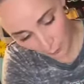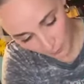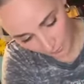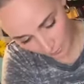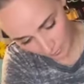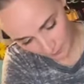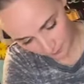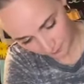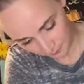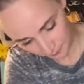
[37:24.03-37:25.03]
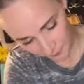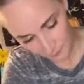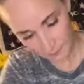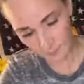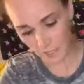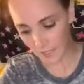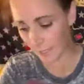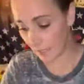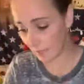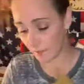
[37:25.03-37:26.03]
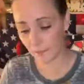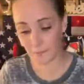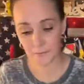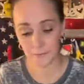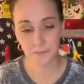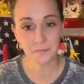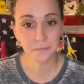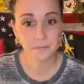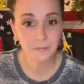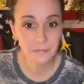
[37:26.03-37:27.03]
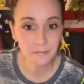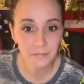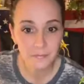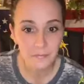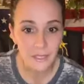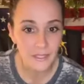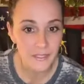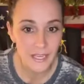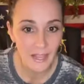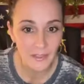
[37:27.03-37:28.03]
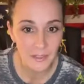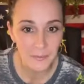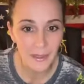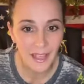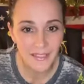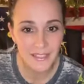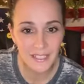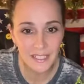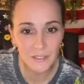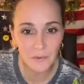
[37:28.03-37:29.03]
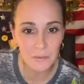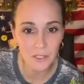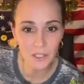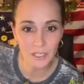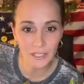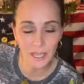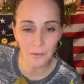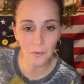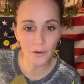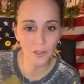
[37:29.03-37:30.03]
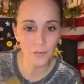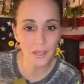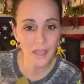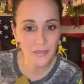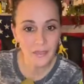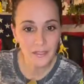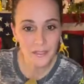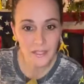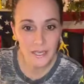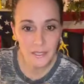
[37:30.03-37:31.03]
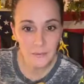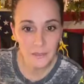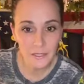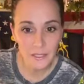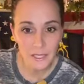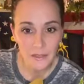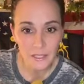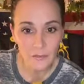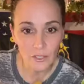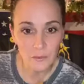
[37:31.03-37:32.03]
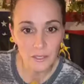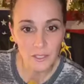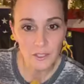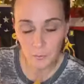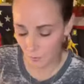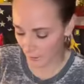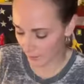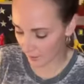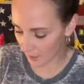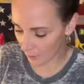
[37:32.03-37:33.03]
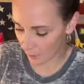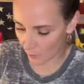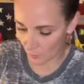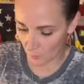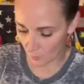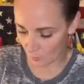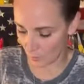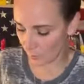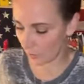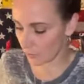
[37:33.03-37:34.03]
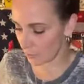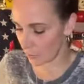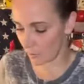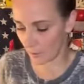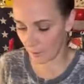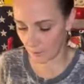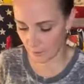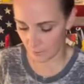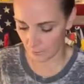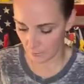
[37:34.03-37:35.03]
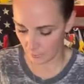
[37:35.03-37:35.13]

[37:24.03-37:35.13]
peonia in Italy, in Italian. Hi, Denise from Michigan. How are you? Thanks, Deb. The arrangement is so pretty. Thank you. You guys are too kind.